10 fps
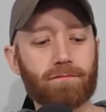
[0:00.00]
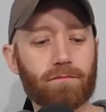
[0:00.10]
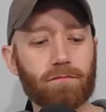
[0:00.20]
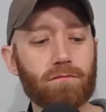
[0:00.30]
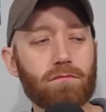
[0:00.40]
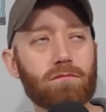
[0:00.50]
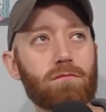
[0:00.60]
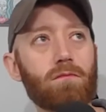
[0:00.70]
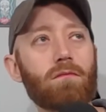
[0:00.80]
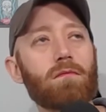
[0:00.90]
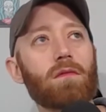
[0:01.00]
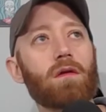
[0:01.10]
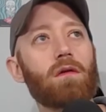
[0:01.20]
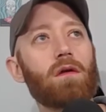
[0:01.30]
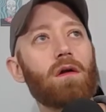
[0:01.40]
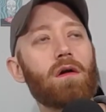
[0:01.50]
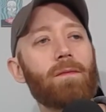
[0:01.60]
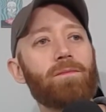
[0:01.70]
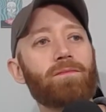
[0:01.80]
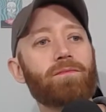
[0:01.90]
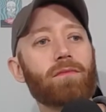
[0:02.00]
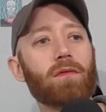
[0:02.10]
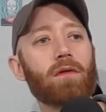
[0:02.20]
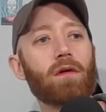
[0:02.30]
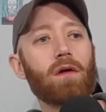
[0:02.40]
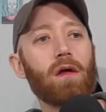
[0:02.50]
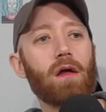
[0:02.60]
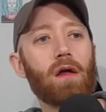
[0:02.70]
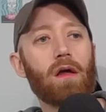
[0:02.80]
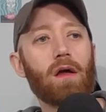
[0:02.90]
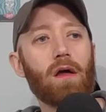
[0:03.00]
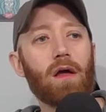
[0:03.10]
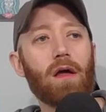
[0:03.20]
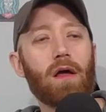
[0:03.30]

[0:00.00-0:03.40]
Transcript: (silence)